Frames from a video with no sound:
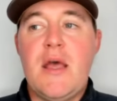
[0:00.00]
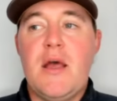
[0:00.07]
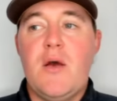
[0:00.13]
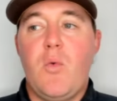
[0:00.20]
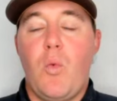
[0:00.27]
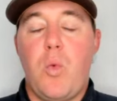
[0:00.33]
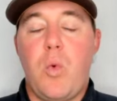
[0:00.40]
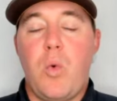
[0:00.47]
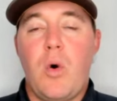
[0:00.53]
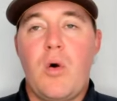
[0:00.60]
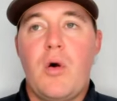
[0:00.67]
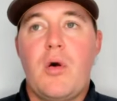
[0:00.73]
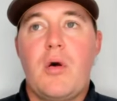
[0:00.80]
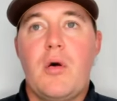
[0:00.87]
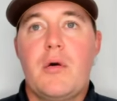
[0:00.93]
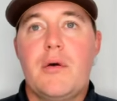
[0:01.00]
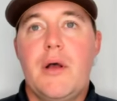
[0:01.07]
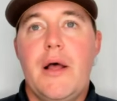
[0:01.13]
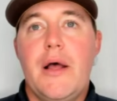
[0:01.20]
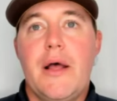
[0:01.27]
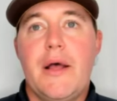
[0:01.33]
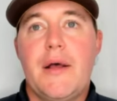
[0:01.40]
we're
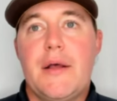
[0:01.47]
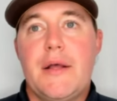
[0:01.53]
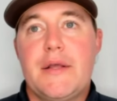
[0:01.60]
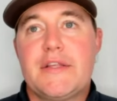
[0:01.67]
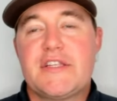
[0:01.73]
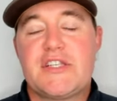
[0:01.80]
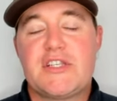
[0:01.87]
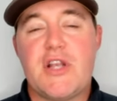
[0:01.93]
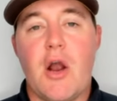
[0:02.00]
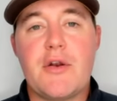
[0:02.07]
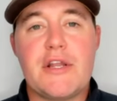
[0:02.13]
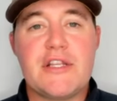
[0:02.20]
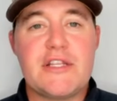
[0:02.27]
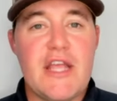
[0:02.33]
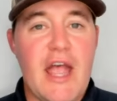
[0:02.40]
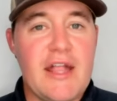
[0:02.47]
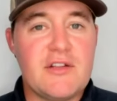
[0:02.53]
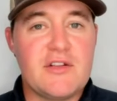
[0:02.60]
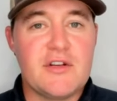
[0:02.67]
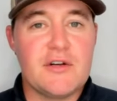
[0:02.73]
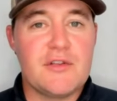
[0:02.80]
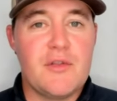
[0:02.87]
starting to
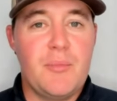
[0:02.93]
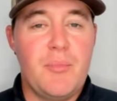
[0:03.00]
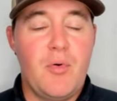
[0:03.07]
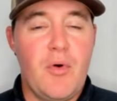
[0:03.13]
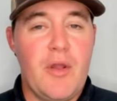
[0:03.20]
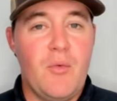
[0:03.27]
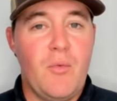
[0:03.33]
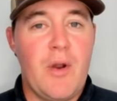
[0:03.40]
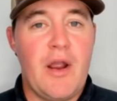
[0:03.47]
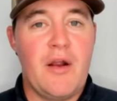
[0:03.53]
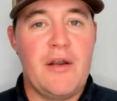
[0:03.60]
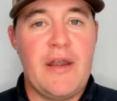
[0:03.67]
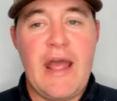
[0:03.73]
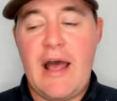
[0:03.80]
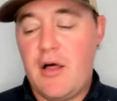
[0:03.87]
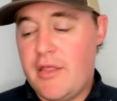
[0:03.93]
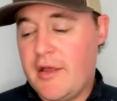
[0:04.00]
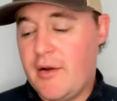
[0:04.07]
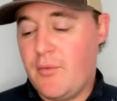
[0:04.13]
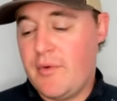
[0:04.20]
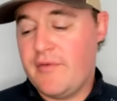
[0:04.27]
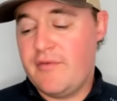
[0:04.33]
enter the point where now that
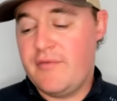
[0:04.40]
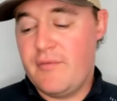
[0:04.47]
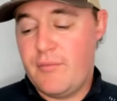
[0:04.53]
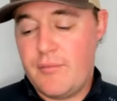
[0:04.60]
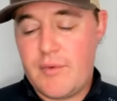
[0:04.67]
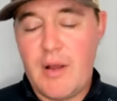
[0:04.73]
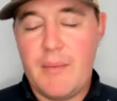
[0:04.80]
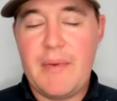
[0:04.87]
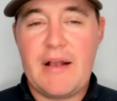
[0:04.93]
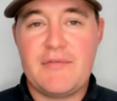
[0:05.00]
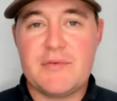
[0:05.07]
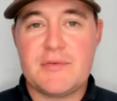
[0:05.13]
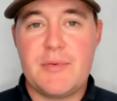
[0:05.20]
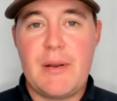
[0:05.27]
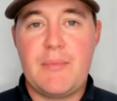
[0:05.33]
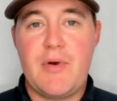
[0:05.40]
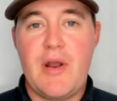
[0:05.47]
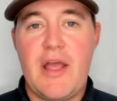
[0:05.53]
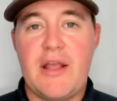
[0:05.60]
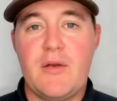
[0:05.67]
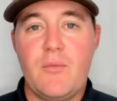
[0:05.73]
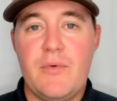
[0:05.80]
we've come back from spring
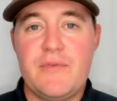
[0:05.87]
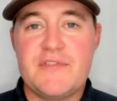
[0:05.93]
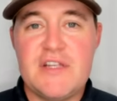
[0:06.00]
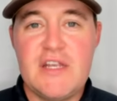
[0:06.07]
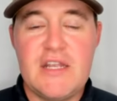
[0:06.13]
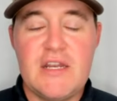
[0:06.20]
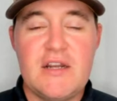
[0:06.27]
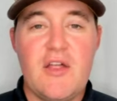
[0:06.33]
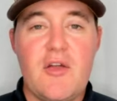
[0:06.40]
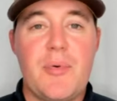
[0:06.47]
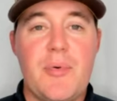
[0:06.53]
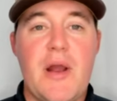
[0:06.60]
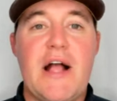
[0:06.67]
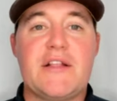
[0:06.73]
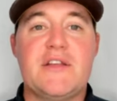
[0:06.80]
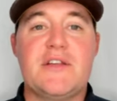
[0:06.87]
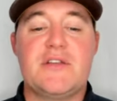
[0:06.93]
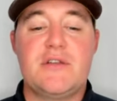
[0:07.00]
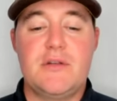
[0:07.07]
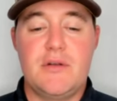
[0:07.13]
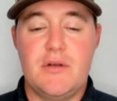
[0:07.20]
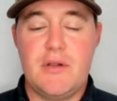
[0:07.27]
break, we've seen another
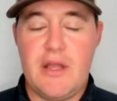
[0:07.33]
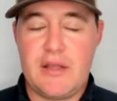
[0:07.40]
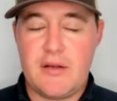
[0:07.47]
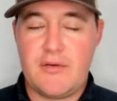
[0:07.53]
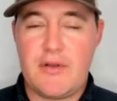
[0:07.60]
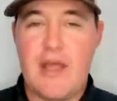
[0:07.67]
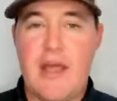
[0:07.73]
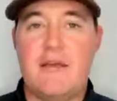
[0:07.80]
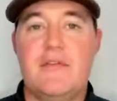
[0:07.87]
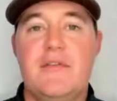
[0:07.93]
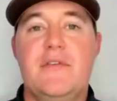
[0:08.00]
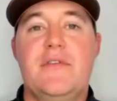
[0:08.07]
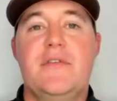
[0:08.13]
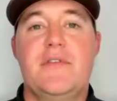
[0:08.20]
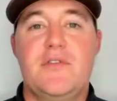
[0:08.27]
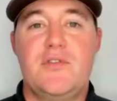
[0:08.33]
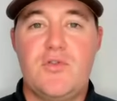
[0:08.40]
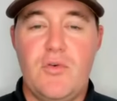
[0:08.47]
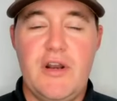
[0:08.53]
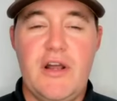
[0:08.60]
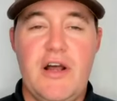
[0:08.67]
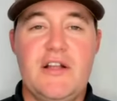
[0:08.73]
practice, you're like, okay,
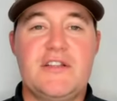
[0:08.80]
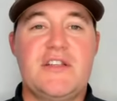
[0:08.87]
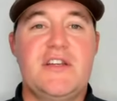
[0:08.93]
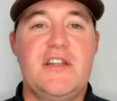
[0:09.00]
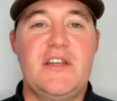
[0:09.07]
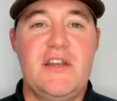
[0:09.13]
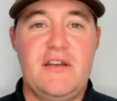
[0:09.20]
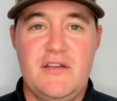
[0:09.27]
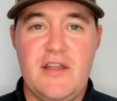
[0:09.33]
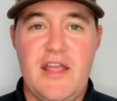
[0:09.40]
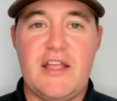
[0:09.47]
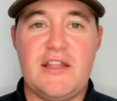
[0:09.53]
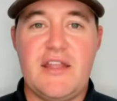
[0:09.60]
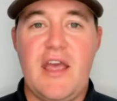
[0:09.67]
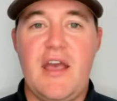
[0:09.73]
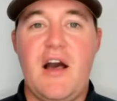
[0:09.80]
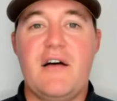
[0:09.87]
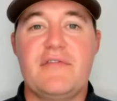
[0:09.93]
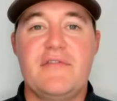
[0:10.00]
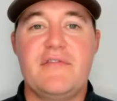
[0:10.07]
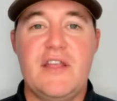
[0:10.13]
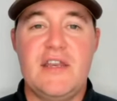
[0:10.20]
Jordan Hudson didn't take a day off.
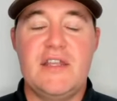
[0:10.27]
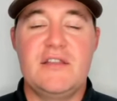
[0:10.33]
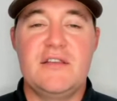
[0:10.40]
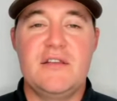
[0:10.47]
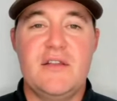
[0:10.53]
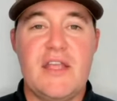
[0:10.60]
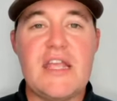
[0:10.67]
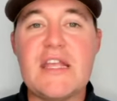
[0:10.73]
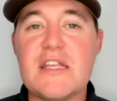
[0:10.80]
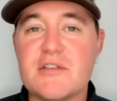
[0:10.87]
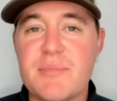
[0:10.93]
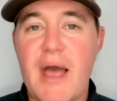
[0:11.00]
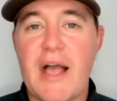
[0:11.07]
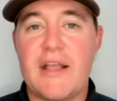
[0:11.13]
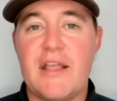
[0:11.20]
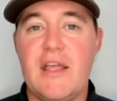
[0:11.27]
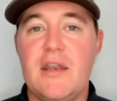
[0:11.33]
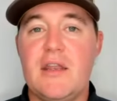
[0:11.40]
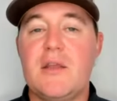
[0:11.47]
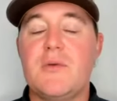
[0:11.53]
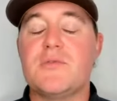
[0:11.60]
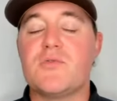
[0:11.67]
He didn't ease back in.
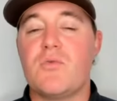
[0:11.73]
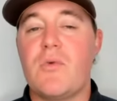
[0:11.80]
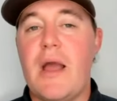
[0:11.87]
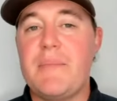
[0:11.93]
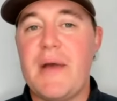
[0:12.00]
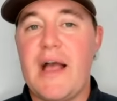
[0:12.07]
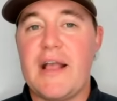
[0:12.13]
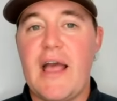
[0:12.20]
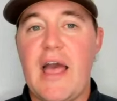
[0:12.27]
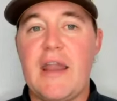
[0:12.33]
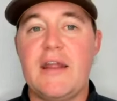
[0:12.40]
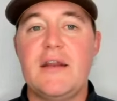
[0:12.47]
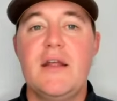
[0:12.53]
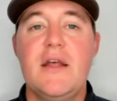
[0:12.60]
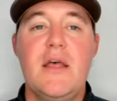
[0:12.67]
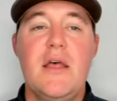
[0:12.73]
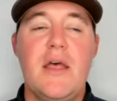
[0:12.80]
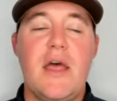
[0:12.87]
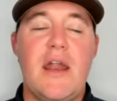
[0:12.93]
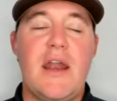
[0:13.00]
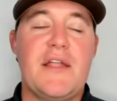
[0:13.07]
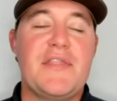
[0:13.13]
He was right back at it.
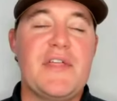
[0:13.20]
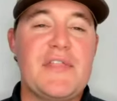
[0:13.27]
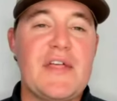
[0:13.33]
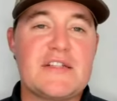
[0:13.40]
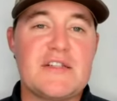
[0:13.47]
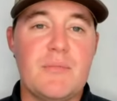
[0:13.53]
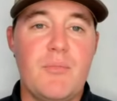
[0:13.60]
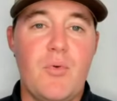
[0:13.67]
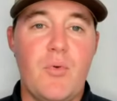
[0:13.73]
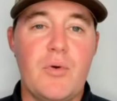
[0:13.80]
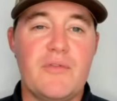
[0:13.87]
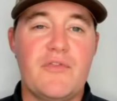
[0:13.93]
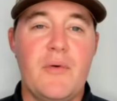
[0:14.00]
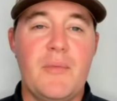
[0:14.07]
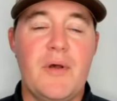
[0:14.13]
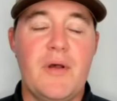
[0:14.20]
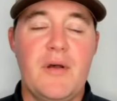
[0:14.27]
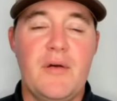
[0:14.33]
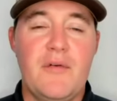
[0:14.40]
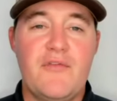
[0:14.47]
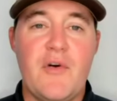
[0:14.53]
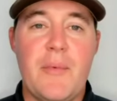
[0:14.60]
And I think that's important from a
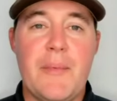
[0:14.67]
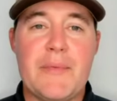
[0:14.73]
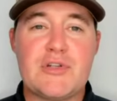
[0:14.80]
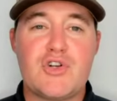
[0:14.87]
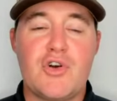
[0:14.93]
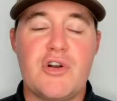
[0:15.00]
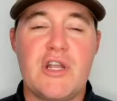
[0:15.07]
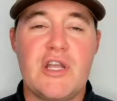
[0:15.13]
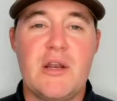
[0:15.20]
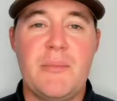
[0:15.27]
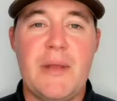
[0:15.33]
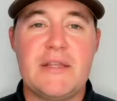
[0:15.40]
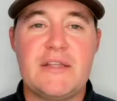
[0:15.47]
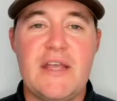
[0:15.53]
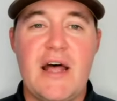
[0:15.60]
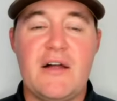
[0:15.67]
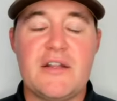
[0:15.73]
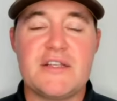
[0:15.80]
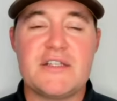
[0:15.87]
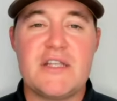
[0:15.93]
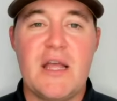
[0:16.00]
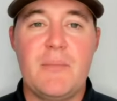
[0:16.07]
from a maturity and a mentality
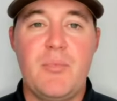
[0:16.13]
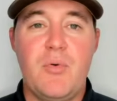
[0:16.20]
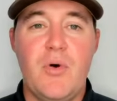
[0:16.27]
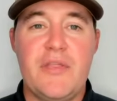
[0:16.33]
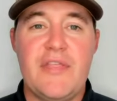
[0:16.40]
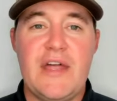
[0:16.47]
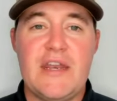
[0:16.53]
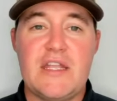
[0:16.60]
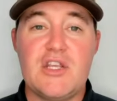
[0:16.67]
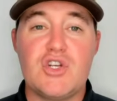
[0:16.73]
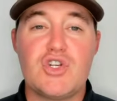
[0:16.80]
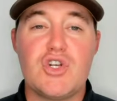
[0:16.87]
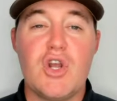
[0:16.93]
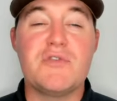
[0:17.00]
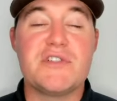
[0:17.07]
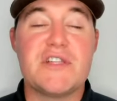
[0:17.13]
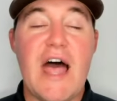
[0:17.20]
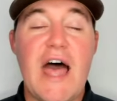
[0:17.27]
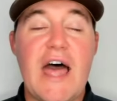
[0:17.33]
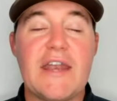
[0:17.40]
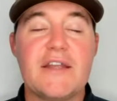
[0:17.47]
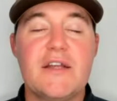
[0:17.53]
standpoint that he shows
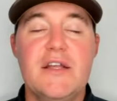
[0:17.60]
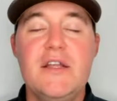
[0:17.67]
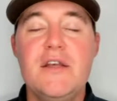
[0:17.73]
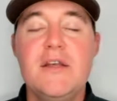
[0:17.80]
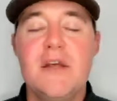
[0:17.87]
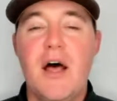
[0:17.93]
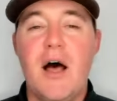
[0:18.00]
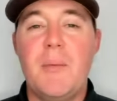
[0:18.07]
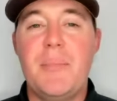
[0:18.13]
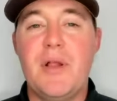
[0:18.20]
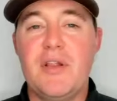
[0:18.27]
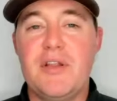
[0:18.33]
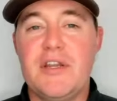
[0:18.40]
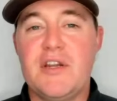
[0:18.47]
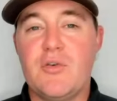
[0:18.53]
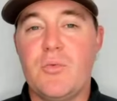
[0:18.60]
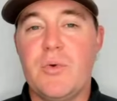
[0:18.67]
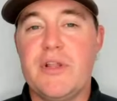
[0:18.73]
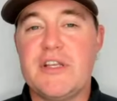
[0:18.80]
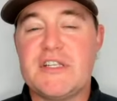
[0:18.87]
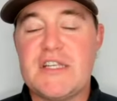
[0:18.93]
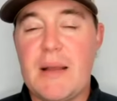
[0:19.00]
that ability to
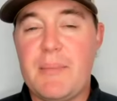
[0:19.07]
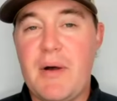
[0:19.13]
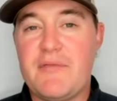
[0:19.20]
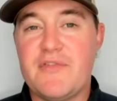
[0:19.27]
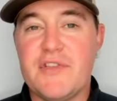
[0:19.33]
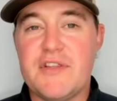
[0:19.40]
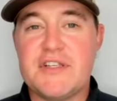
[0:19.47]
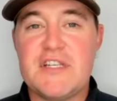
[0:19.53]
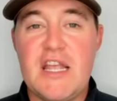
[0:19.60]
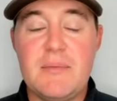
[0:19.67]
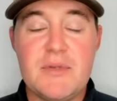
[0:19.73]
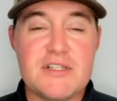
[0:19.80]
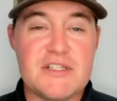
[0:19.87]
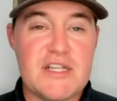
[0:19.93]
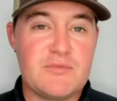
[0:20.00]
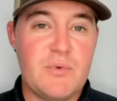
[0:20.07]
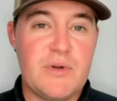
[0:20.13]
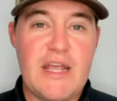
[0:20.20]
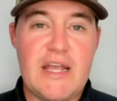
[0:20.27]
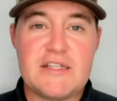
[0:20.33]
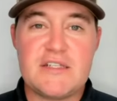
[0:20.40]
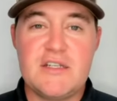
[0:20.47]
really step up for this team because that's what he
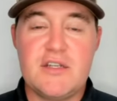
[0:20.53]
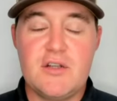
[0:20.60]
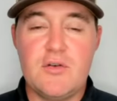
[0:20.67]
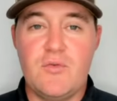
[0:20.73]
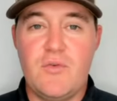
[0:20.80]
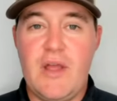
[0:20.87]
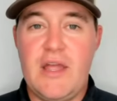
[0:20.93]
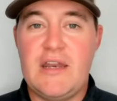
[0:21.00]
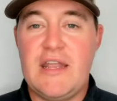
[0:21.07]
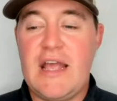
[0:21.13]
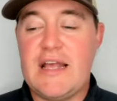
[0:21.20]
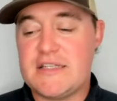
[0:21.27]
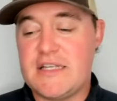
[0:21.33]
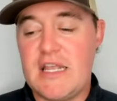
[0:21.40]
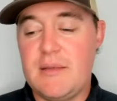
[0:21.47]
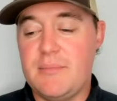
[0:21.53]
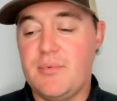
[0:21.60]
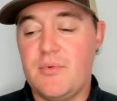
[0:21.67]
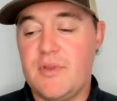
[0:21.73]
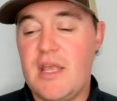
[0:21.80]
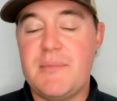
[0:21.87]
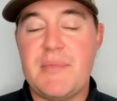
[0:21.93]
has to do, and he has to keep
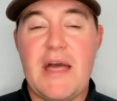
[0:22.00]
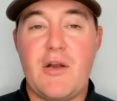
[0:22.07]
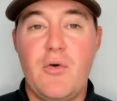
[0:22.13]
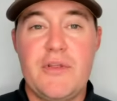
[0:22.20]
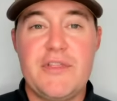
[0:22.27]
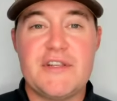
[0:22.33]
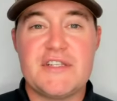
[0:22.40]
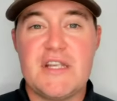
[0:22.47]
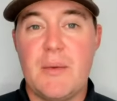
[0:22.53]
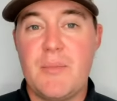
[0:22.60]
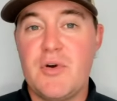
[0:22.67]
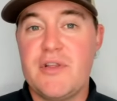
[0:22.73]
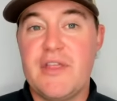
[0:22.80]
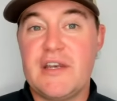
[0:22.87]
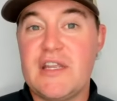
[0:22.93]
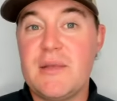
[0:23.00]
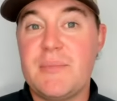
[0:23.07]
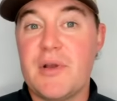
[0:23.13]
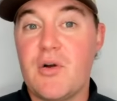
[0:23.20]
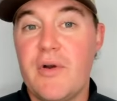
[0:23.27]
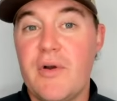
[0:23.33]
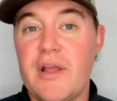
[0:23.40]
keep that going this summer, and then keep it
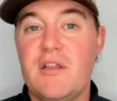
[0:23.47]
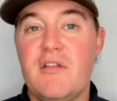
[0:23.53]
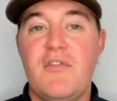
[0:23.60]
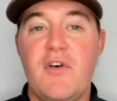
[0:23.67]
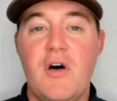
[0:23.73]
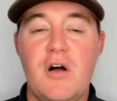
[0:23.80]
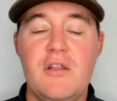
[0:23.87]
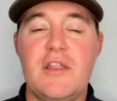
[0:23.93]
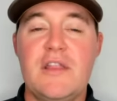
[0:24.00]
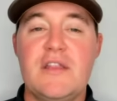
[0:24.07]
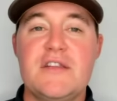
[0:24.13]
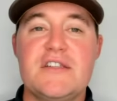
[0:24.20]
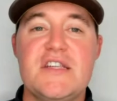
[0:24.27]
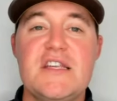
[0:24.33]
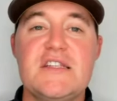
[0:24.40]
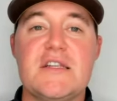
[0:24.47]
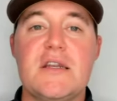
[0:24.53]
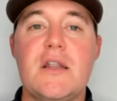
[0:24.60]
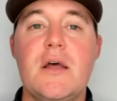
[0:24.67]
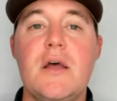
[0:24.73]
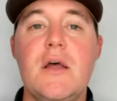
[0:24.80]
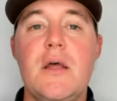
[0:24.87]
going in the fall, and then the season.
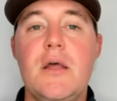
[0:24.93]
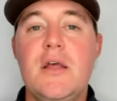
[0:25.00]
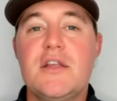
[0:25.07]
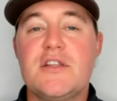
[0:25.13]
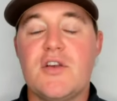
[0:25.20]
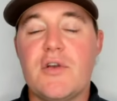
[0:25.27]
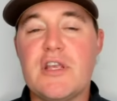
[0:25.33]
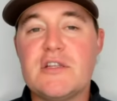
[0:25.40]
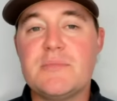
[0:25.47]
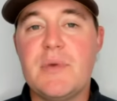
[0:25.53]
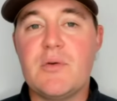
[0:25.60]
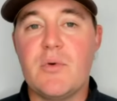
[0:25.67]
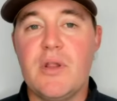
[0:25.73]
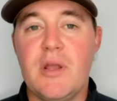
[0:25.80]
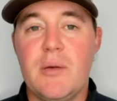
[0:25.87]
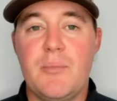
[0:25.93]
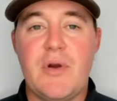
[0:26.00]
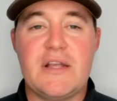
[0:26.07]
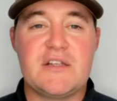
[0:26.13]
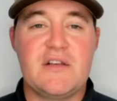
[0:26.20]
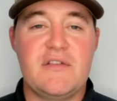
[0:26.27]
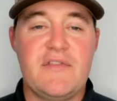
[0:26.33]
So he's been really
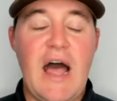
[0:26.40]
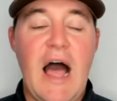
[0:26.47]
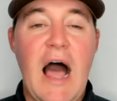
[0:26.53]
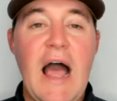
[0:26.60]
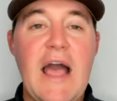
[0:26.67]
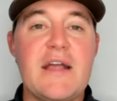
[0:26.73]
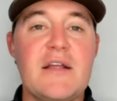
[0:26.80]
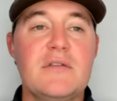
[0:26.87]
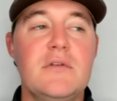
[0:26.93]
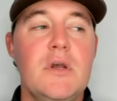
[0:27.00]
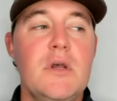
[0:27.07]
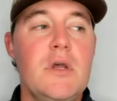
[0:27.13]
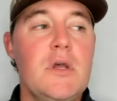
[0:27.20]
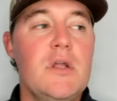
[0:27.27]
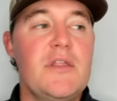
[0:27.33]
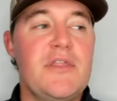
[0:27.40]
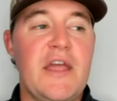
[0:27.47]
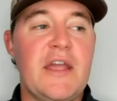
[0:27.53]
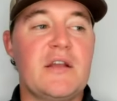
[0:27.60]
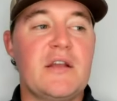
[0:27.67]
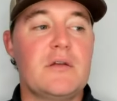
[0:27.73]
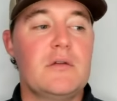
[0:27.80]
impressive. I
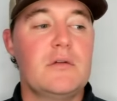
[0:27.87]
think